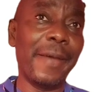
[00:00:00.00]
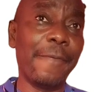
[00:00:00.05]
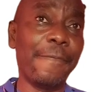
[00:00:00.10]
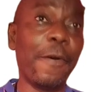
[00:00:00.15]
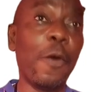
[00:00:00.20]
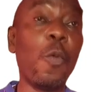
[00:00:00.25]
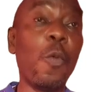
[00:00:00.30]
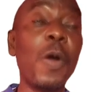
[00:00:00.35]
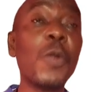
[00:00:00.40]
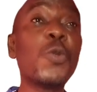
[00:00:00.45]

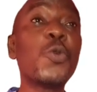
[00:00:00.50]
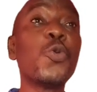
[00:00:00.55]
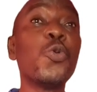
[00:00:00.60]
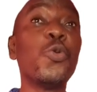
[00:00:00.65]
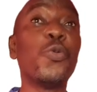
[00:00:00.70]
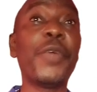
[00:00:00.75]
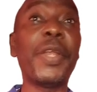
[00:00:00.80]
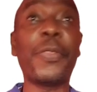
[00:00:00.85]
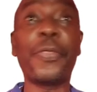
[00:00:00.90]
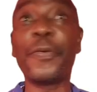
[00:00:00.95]
for one
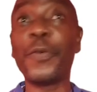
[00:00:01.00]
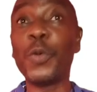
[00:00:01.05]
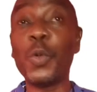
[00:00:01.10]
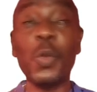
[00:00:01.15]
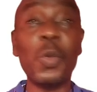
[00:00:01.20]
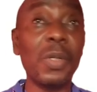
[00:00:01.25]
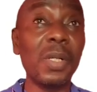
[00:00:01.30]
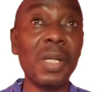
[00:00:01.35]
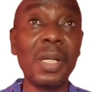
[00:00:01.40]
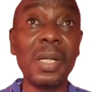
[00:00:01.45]
to read
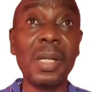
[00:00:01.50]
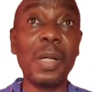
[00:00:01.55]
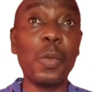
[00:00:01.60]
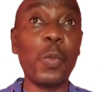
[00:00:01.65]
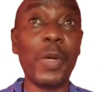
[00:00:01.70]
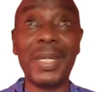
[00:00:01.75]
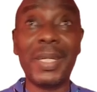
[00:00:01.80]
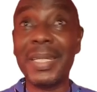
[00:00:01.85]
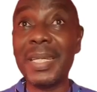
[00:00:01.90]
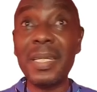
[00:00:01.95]
through.
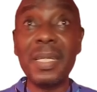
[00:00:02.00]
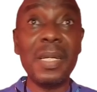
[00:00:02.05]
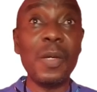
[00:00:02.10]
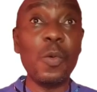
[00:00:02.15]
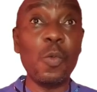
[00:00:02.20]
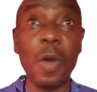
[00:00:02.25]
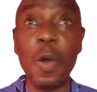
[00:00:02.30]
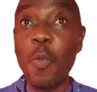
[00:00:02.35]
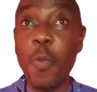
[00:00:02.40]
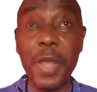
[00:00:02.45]

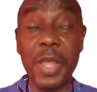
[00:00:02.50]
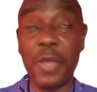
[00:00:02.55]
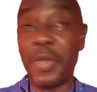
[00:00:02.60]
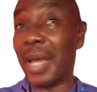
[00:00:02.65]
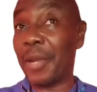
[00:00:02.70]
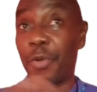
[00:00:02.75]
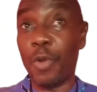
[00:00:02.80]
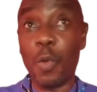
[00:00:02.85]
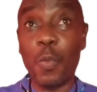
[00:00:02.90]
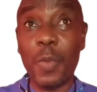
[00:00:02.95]
Within 1 week,
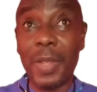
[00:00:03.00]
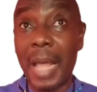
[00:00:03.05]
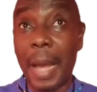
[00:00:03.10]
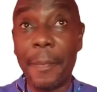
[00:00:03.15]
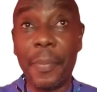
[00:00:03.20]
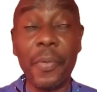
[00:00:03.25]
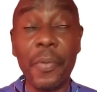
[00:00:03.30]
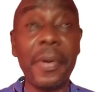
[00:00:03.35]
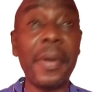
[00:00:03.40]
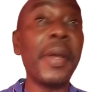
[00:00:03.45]
you are done with
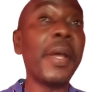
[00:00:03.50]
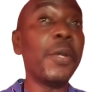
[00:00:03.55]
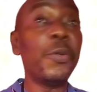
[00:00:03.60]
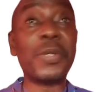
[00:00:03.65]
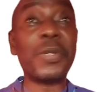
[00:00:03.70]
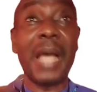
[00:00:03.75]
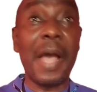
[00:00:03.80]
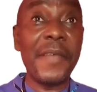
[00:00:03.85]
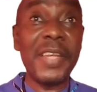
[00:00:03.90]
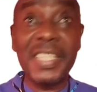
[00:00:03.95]
that book.
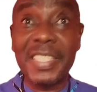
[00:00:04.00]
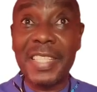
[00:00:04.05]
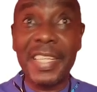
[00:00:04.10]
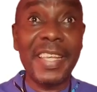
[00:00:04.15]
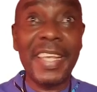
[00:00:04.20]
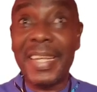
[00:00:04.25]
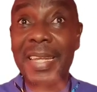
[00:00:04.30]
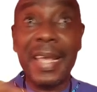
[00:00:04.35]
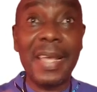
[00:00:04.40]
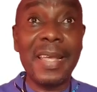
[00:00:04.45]
You can read it
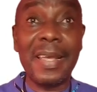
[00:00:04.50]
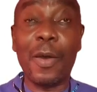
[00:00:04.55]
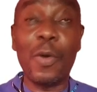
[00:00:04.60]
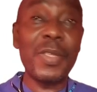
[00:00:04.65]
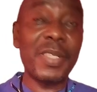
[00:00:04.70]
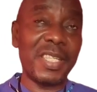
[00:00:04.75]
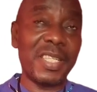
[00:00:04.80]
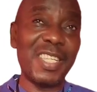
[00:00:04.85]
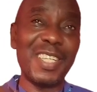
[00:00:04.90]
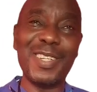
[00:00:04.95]
again
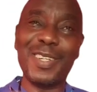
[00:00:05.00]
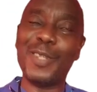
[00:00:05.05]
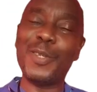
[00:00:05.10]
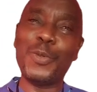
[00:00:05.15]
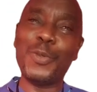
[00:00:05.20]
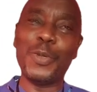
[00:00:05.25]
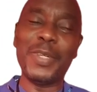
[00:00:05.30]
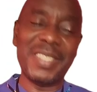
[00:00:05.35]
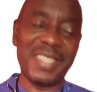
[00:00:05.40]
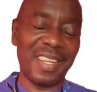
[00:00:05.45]
until
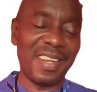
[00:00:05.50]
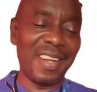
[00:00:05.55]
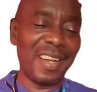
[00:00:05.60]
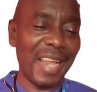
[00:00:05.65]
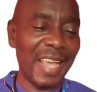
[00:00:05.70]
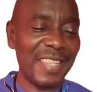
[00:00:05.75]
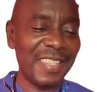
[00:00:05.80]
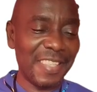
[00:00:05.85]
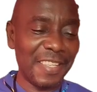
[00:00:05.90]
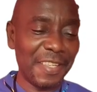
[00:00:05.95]
you
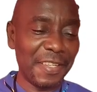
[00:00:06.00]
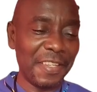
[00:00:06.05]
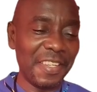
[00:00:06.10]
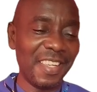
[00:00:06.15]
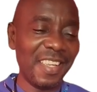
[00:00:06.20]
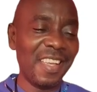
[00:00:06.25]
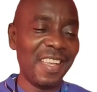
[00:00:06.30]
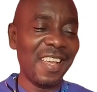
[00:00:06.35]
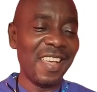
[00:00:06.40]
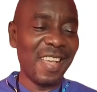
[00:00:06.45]
internalize
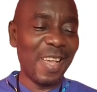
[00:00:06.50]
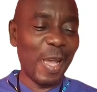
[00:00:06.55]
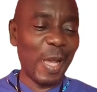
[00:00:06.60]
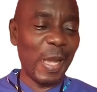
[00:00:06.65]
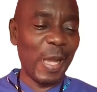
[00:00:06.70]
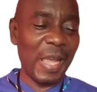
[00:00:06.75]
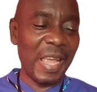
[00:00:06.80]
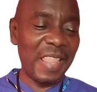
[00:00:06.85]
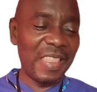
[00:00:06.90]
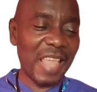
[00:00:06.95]
the
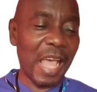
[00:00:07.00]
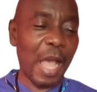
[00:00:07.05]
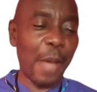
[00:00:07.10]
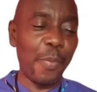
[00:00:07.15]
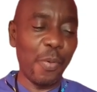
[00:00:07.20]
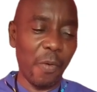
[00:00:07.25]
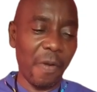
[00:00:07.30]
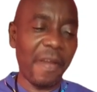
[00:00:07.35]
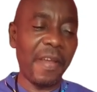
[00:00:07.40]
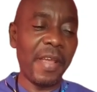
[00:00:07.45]
entire
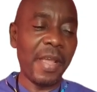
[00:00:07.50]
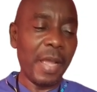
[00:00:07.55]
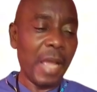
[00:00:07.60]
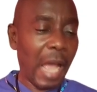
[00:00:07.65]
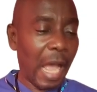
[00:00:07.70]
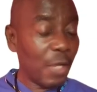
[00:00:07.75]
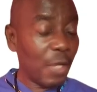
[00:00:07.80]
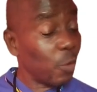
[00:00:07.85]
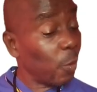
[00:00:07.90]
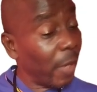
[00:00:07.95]
book.
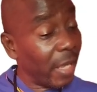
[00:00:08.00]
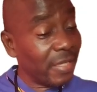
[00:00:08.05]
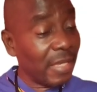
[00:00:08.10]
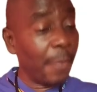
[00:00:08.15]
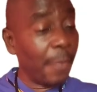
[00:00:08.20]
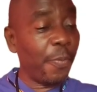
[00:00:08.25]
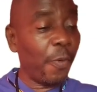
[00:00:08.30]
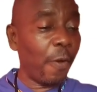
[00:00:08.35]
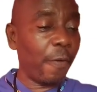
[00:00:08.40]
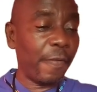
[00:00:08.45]
And so,
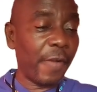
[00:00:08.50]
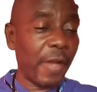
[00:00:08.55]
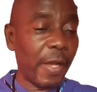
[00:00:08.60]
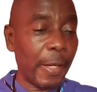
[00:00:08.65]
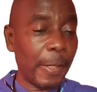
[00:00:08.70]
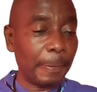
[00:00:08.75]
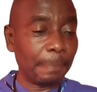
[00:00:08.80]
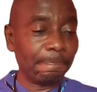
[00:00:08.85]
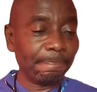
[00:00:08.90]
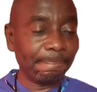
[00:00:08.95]
example
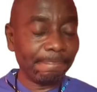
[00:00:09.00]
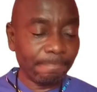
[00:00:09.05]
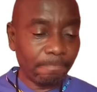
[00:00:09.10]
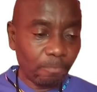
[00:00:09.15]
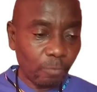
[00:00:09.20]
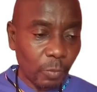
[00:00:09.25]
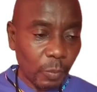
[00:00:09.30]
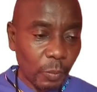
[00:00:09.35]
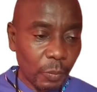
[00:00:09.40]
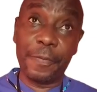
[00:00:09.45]
of
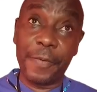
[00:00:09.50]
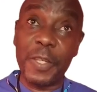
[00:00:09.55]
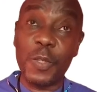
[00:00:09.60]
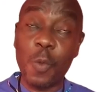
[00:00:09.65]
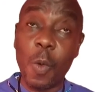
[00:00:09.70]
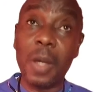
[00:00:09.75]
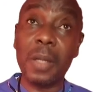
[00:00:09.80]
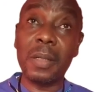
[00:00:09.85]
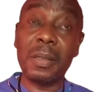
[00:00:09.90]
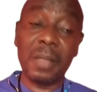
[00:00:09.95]

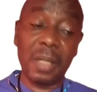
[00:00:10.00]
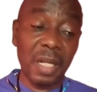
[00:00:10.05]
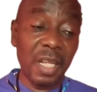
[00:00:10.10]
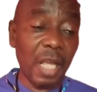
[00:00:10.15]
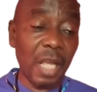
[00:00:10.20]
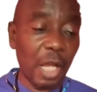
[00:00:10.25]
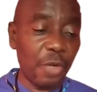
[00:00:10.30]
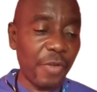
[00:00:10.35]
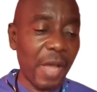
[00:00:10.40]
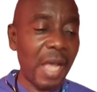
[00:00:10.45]
phase 1
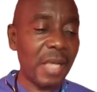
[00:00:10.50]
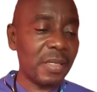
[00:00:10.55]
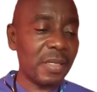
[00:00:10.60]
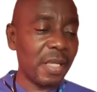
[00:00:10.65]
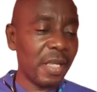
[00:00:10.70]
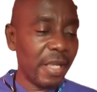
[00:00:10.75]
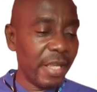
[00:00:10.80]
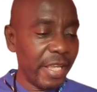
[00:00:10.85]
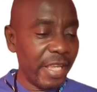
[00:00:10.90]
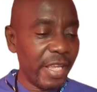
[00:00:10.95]
clinical
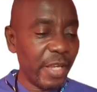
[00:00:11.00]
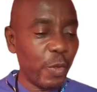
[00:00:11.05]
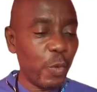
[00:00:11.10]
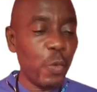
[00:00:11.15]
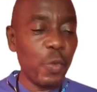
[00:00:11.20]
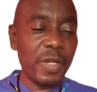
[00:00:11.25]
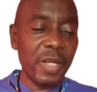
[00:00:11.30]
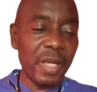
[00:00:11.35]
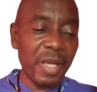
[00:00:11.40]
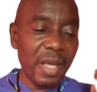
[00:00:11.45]
trials
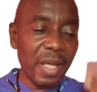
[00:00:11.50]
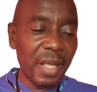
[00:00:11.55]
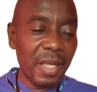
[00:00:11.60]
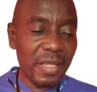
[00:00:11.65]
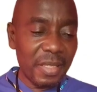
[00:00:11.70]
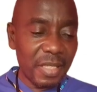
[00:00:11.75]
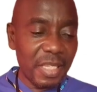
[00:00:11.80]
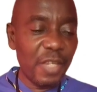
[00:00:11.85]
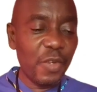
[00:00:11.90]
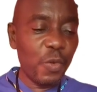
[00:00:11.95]
include
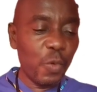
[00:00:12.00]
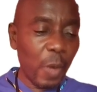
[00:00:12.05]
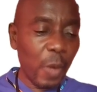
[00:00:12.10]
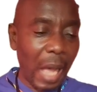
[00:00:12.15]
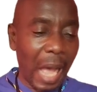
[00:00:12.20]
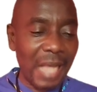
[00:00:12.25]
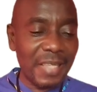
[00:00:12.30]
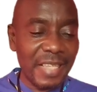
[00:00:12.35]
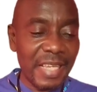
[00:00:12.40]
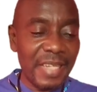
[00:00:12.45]

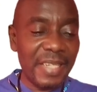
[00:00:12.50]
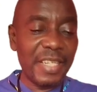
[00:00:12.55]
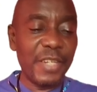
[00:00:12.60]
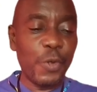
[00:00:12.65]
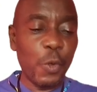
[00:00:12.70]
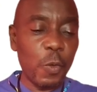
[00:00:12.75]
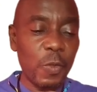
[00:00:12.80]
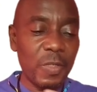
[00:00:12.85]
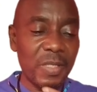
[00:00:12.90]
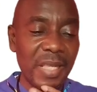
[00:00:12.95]
single ascending
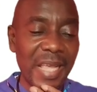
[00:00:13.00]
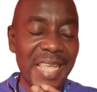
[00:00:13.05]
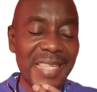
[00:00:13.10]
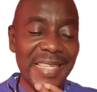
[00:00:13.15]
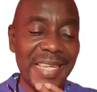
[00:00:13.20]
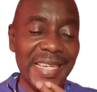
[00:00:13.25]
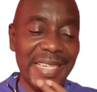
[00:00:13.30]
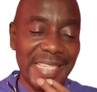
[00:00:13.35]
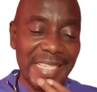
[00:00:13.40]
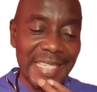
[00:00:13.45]
dose
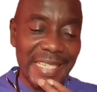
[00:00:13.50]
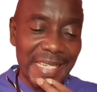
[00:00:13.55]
